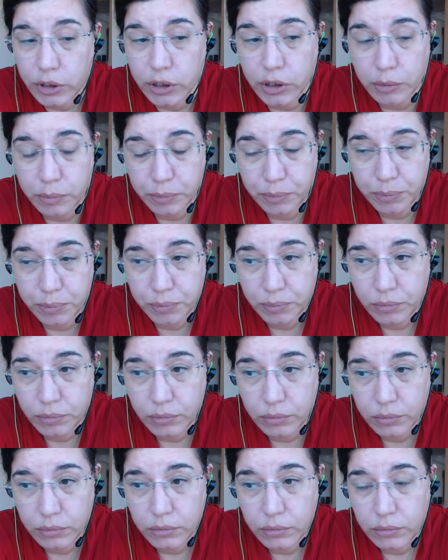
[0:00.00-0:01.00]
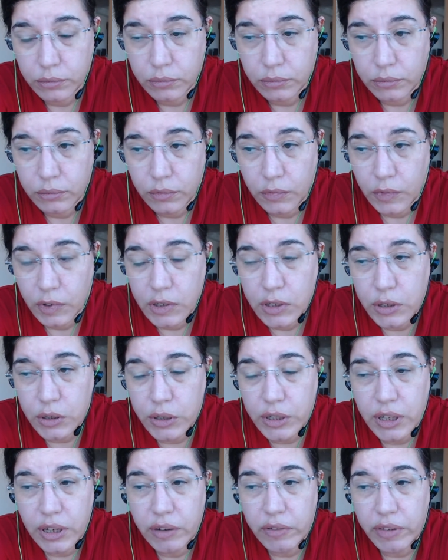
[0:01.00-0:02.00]
her to
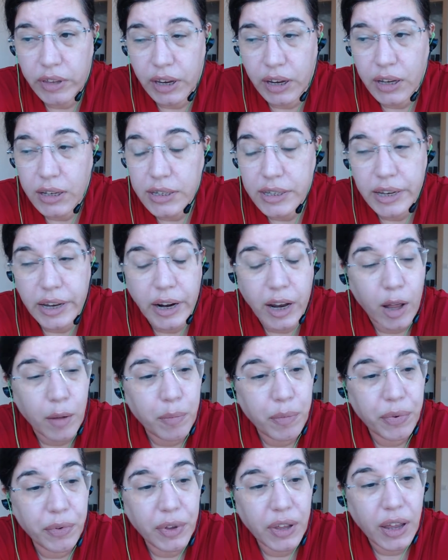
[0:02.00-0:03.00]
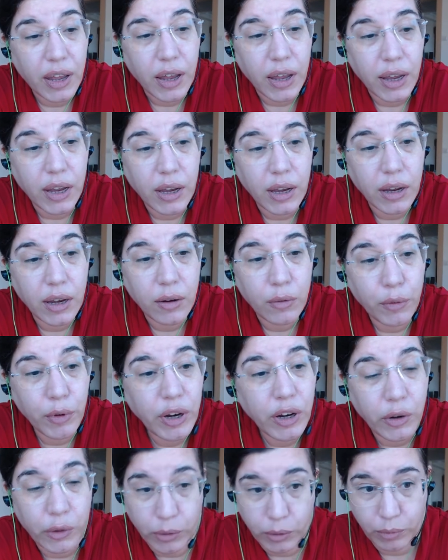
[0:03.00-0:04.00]
see if they can set up a
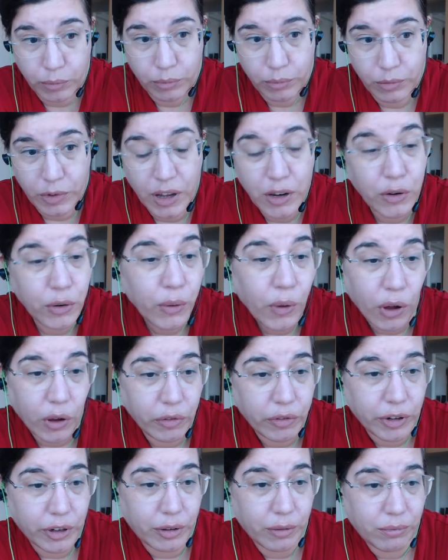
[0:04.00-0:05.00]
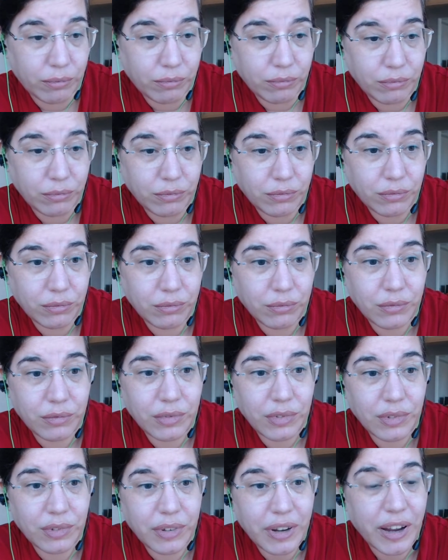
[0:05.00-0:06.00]
redo, a do-over,
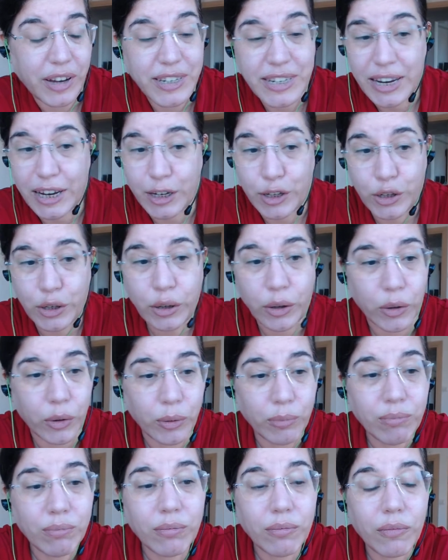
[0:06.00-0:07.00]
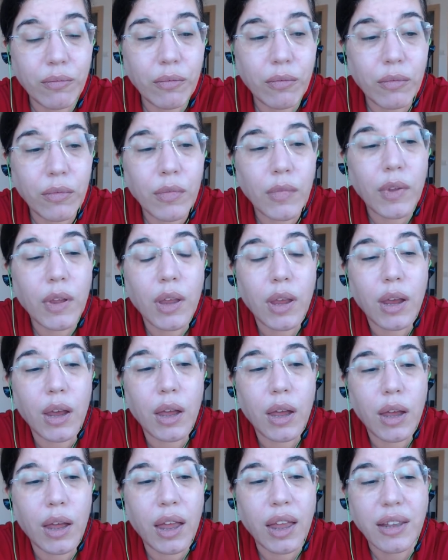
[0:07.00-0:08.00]
a take two,
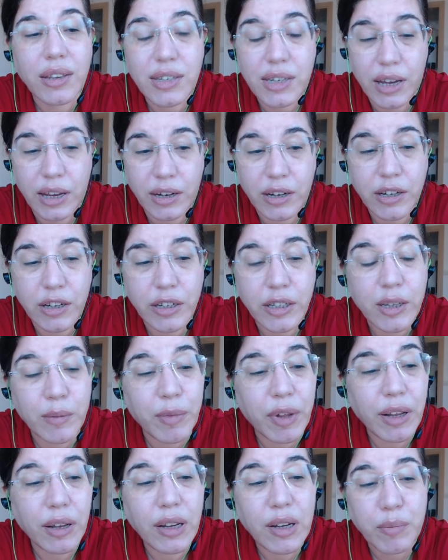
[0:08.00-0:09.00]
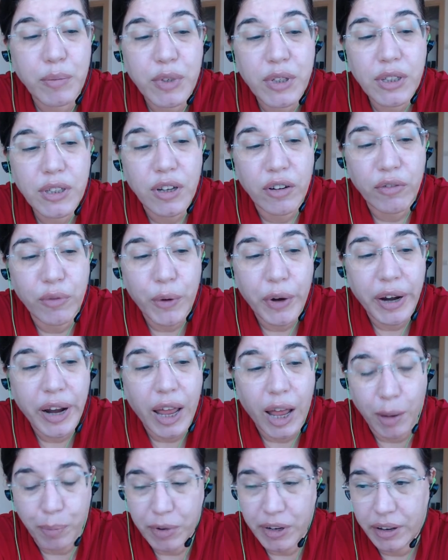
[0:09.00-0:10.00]
and sent her some clips of what
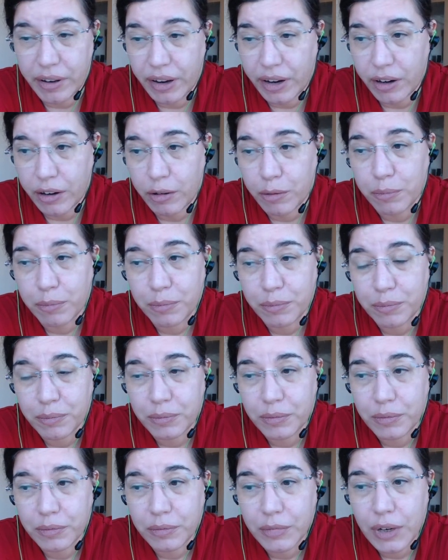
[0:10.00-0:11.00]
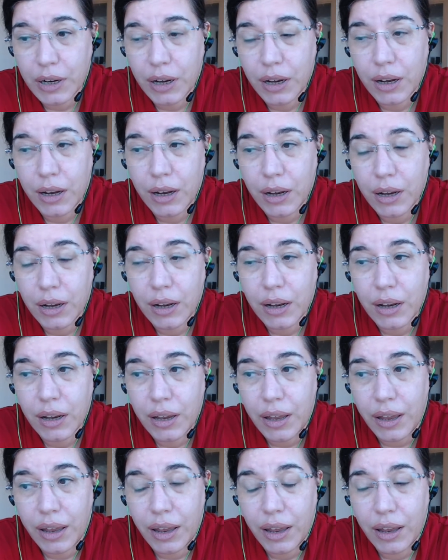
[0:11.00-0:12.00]
happened there.
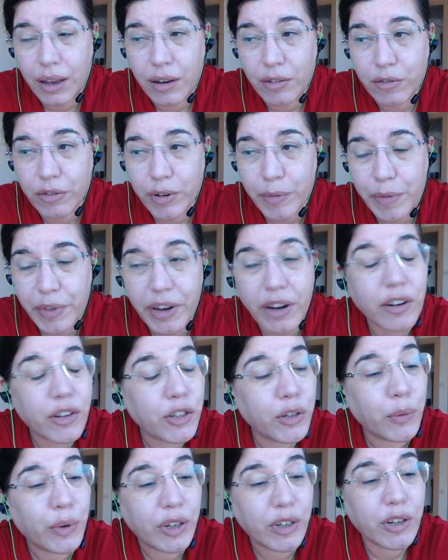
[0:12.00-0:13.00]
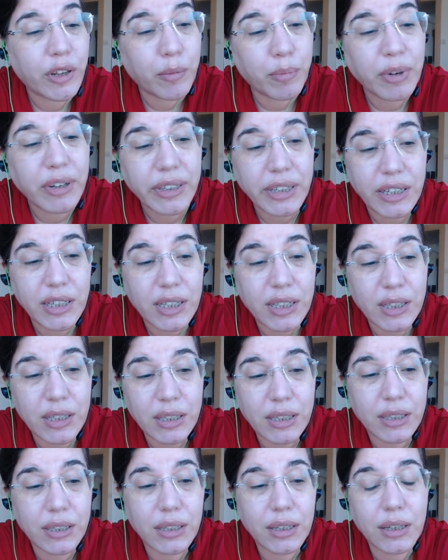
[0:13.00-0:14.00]
And from there, she went to the police.
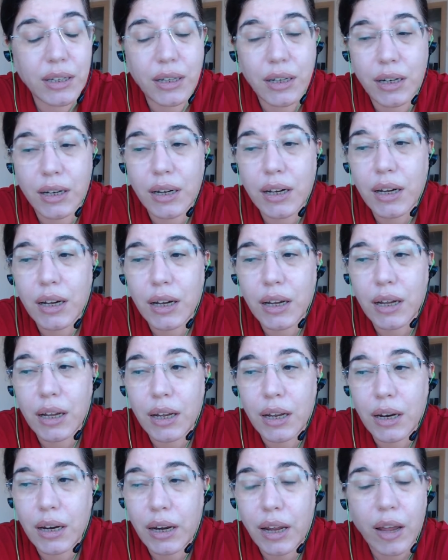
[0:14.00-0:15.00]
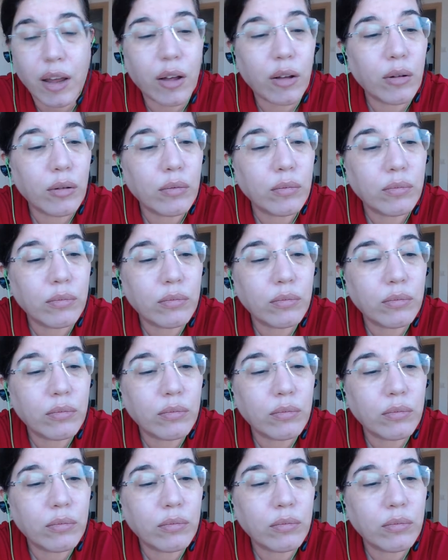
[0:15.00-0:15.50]
Now,